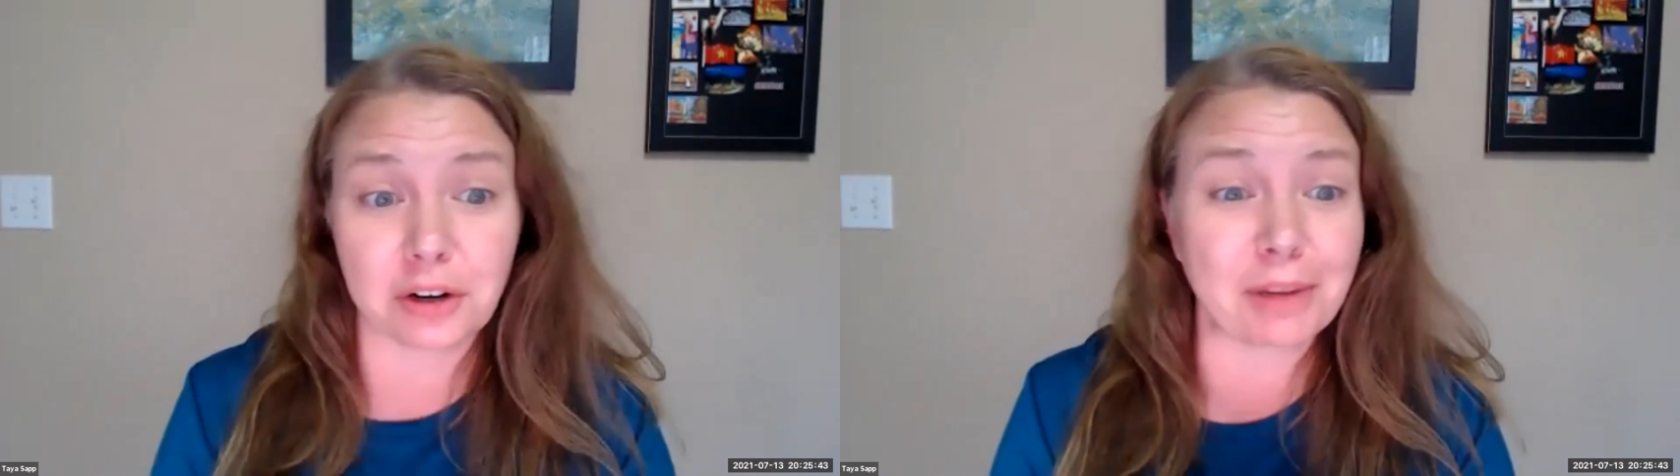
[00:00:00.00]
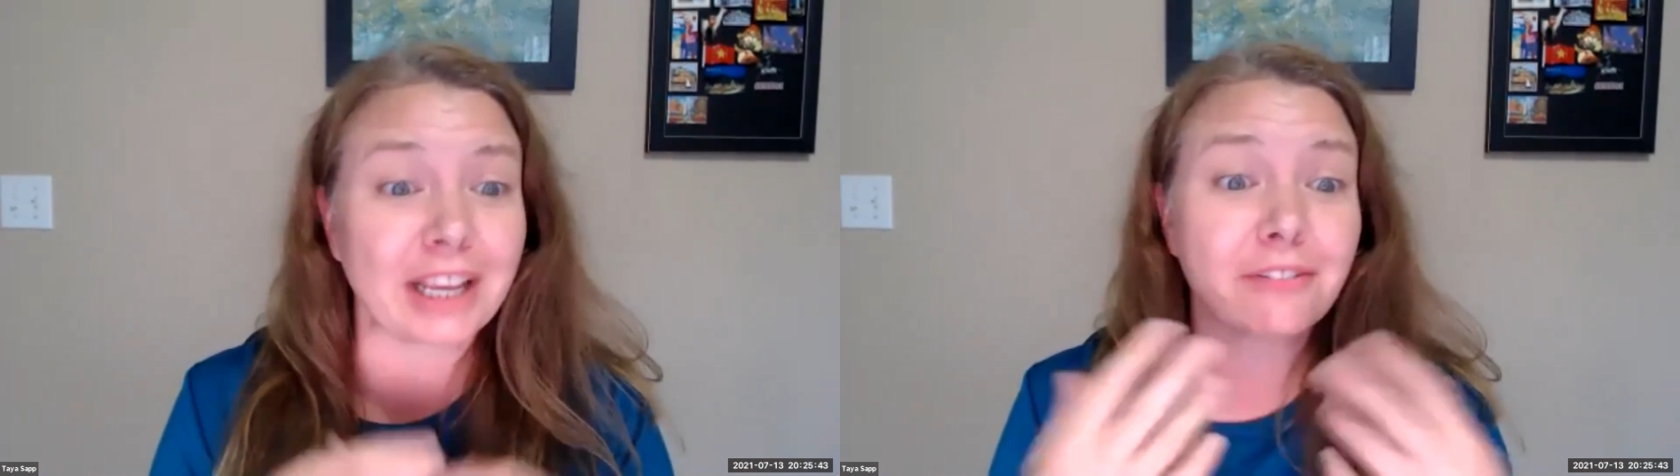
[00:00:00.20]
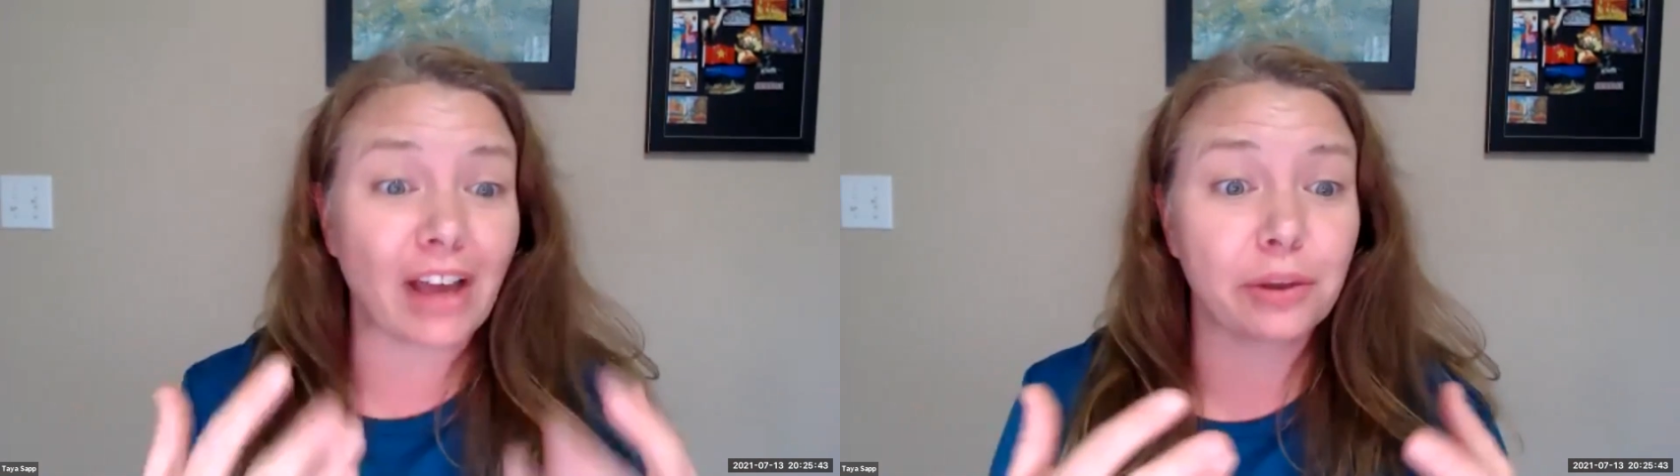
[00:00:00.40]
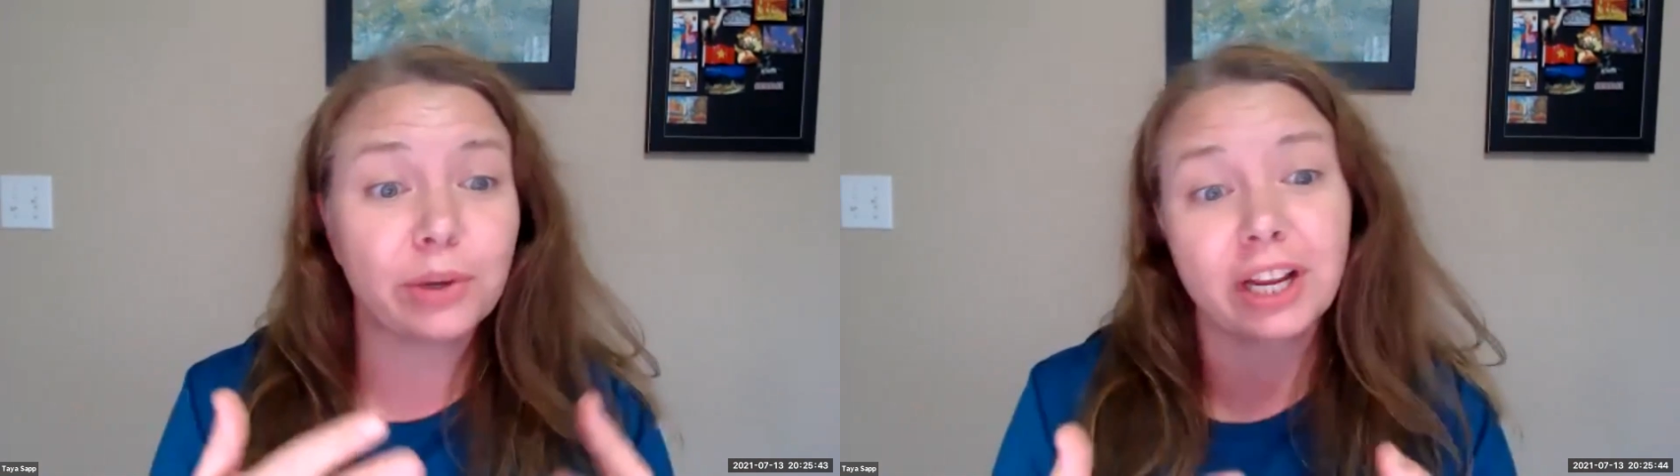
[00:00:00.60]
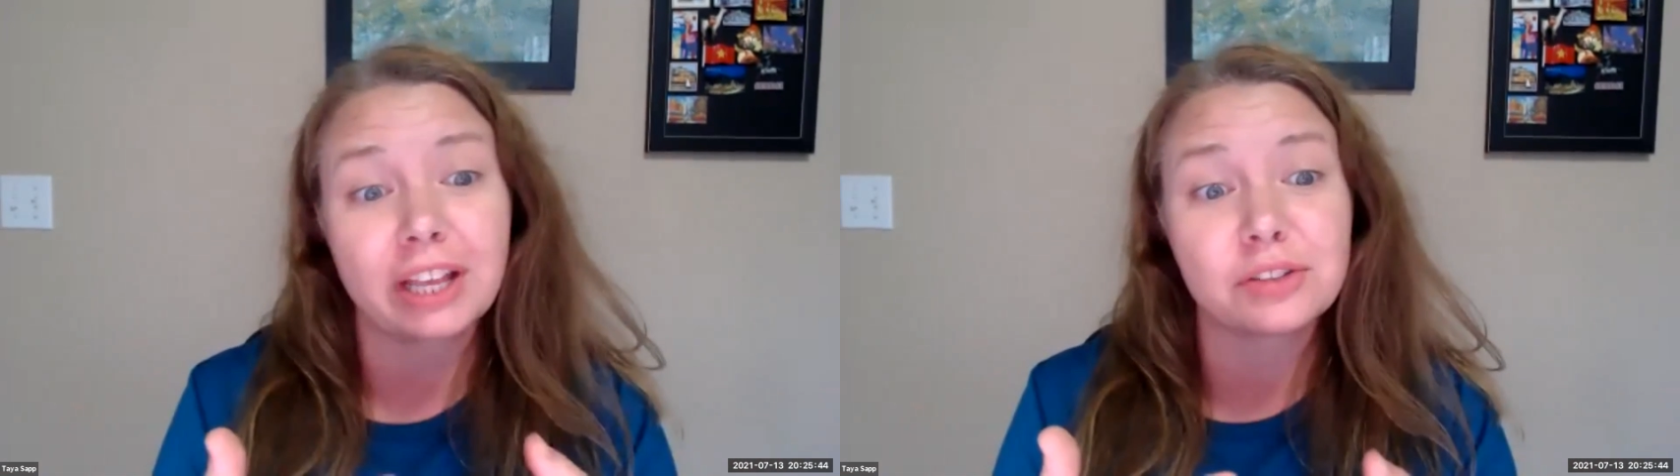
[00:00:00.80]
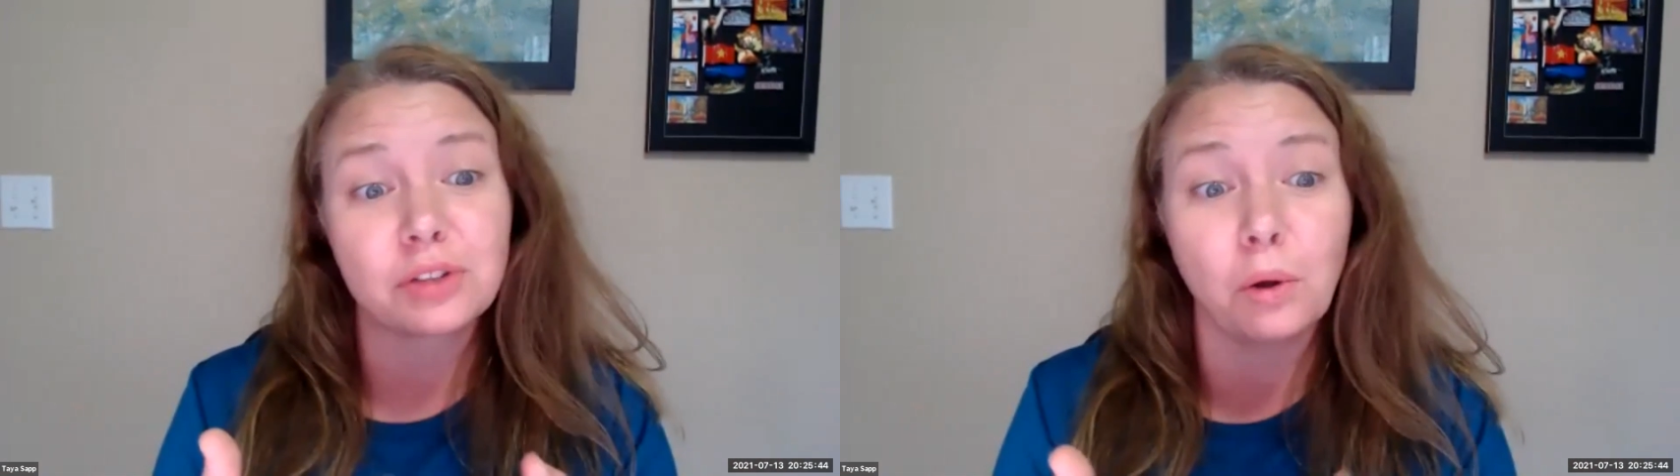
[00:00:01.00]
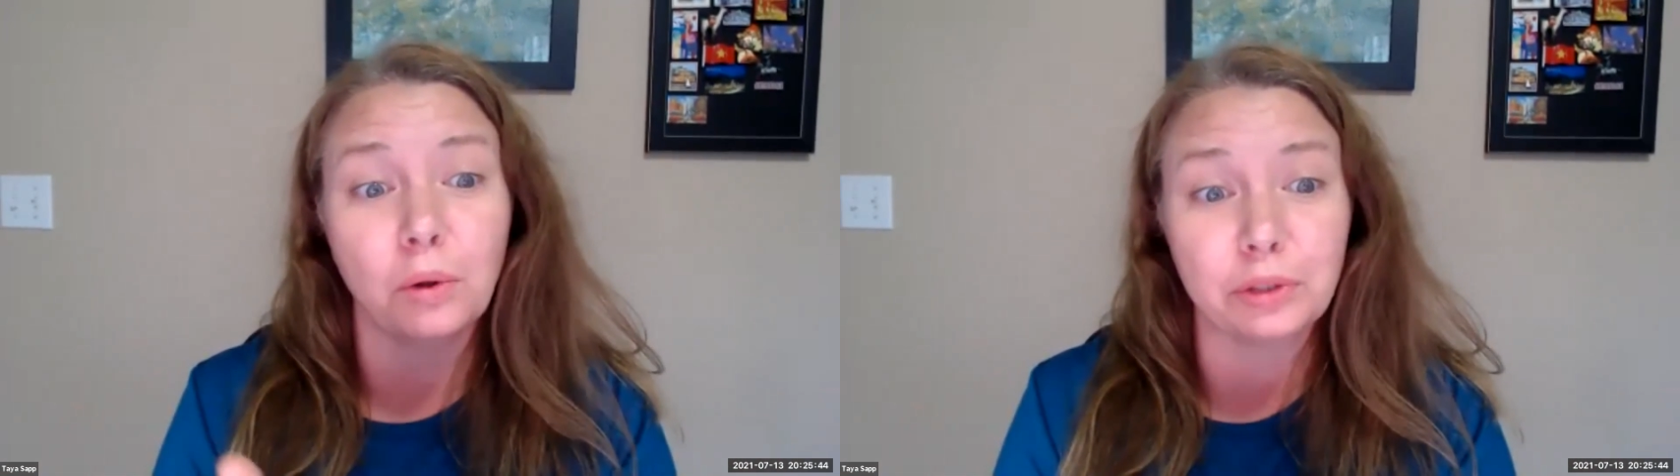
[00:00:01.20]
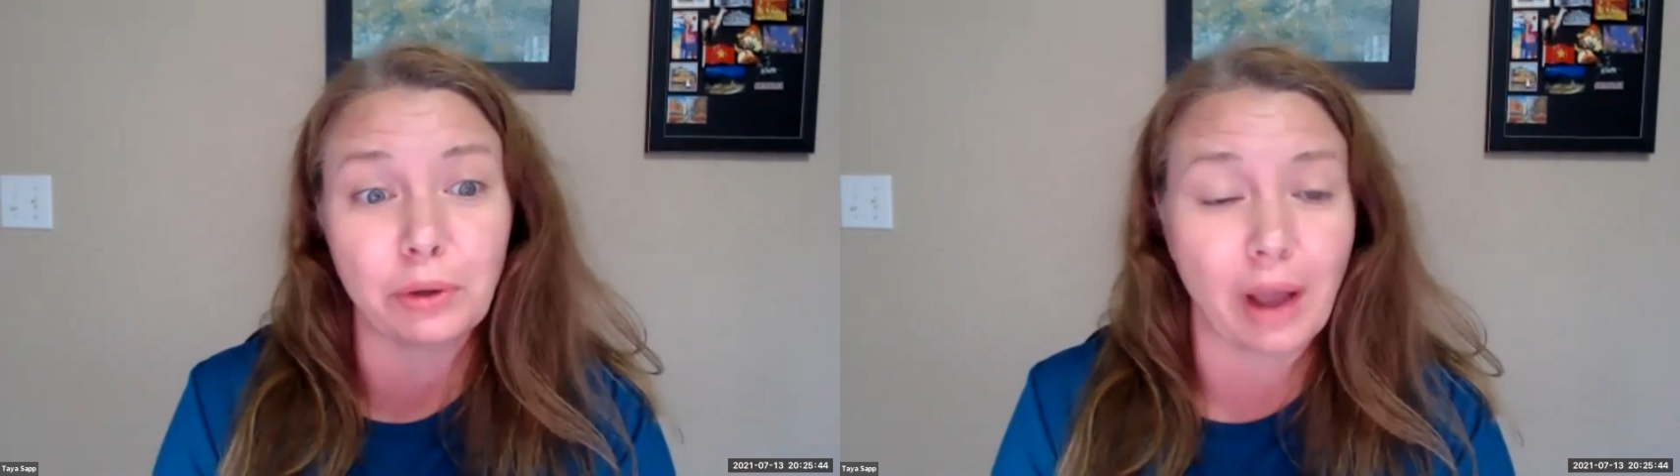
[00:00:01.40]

being evaluated against a whole new